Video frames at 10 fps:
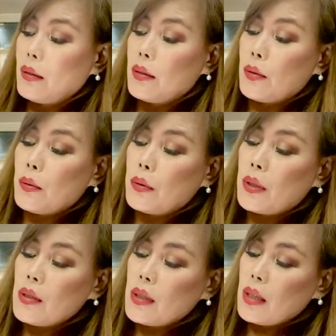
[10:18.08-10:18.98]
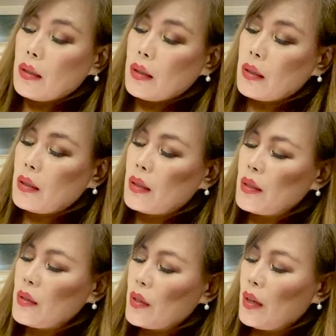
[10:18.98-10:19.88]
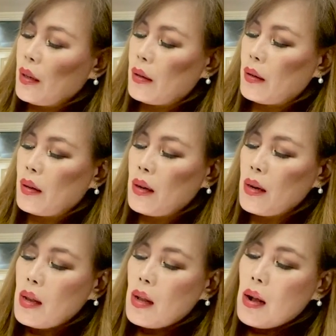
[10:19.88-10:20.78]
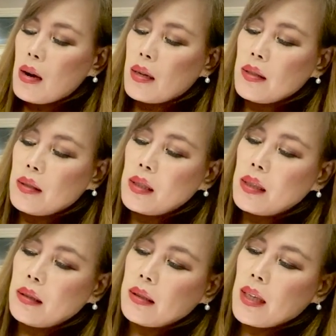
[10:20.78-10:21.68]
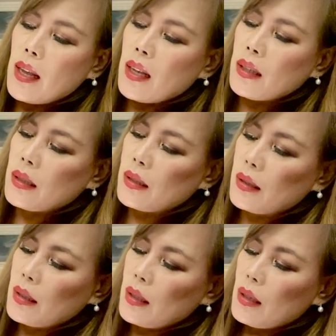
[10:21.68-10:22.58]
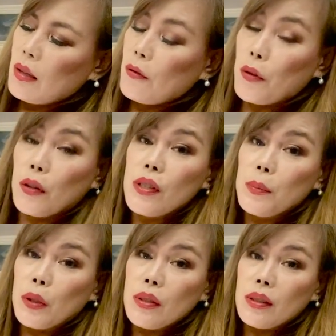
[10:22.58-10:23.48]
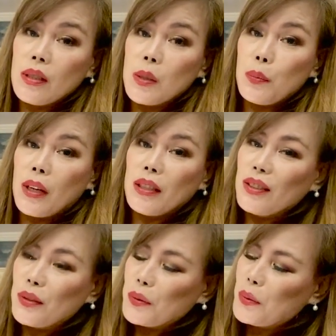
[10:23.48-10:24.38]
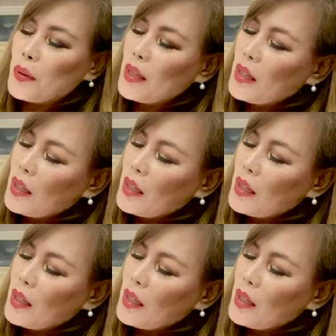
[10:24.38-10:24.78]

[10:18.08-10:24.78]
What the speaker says: So the stickers here are still intact, of course, because this is brand new.